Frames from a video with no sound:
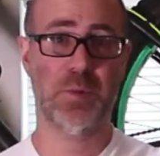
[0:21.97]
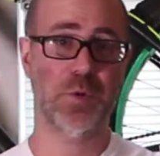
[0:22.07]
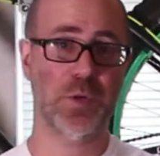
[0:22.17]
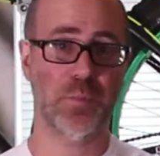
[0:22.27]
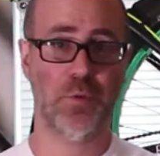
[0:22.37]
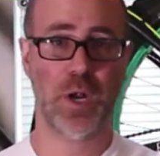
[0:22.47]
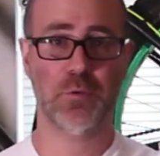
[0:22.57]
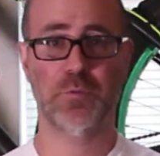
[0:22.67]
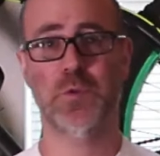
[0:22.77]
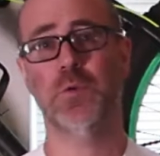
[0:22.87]
I'll be doing a
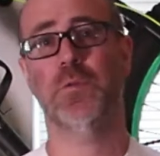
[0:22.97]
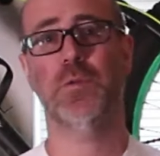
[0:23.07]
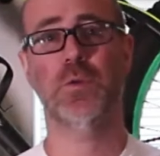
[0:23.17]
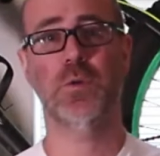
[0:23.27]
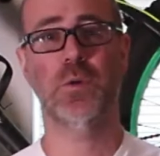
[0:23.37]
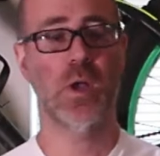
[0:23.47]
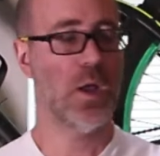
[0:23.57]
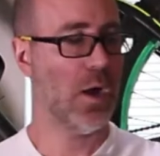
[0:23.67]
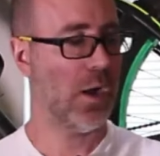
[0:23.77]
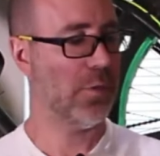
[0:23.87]
product review for you
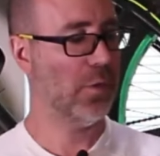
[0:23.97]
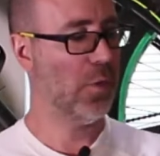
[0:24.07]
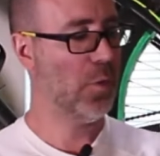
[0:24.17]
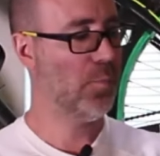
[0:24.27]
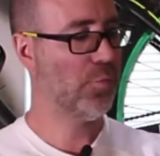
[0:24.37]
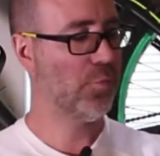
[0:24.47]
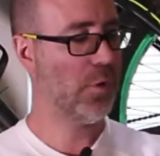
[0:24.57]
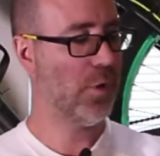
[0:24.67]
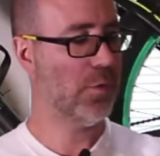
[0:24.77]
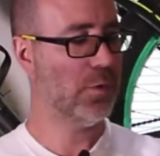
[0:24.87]
on the Low
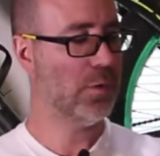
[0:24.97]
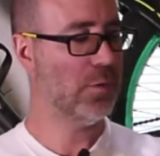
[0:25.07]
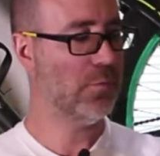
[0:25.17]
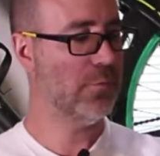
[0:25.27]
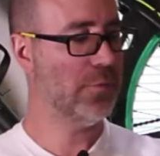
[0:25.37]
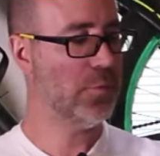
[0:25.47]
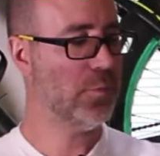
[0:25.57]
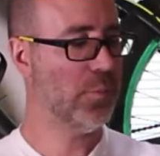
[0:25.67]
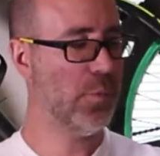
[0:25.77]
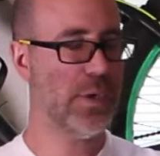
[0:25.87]
Pro
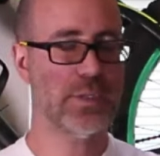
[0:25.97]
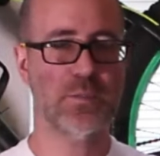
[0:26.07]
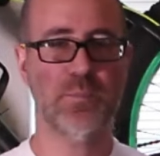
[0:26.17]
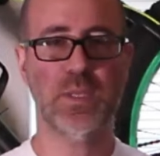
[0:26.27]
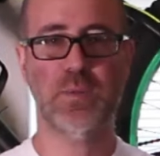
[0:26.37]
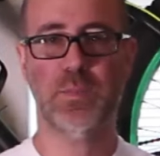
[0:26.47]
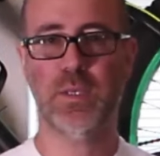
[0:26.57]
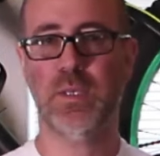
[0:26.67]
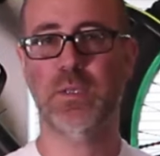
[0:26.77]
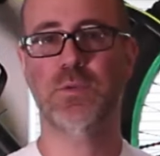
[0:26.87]
Viewpoint
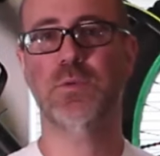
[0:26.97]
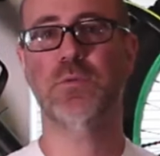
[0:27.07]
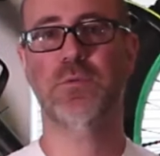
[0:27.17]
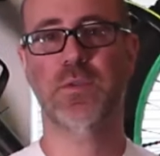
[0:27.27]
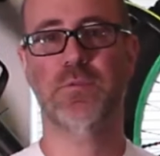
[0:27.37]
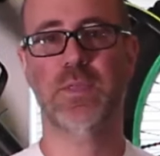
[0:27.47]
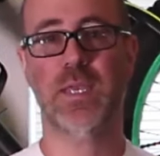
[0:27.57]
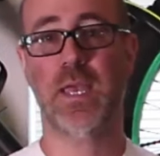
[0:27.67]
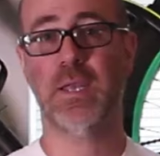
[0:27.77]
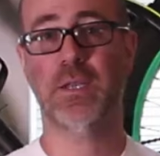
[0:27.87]

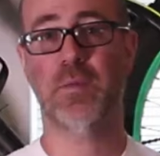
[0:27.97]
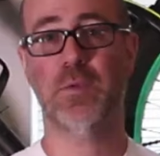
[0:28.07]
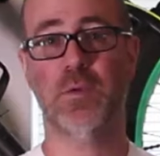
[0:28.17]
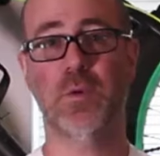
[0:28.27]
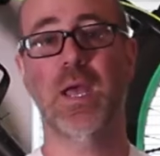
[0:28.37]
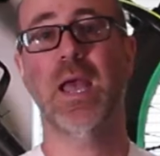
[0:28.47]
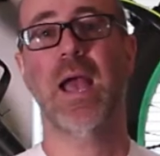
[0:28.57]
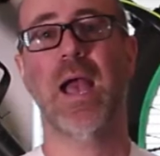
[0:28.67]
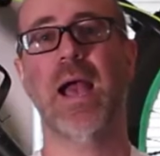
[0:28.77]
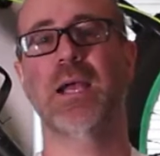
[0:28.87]
BP250AW
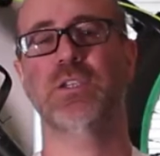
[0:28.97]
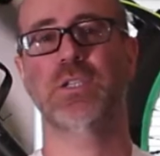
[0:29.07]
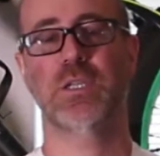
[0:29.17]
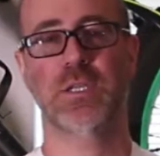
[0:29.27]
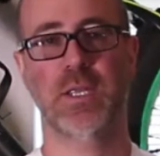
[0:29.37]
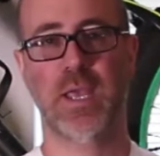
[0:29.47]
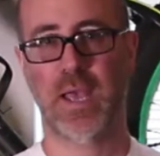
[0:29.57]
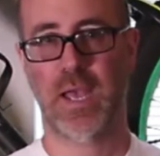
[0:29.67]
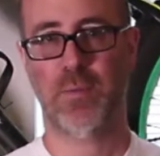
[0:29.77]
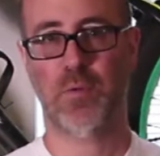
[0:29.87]
action
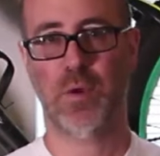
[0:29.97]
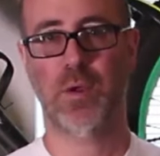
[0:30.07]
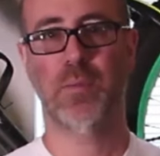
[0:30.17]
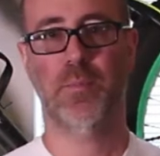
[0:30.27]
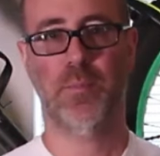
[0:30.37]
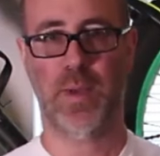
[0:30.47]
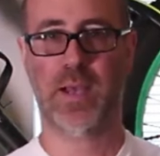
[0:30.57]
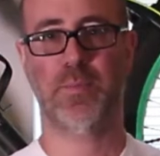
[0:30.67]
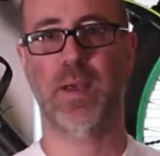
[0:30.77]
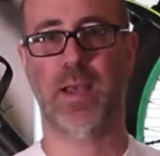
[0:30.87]
camera
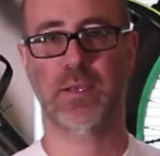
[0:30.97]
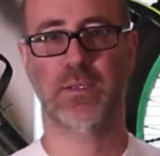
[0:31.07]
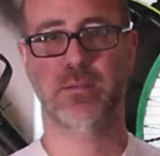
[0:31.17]
backpack.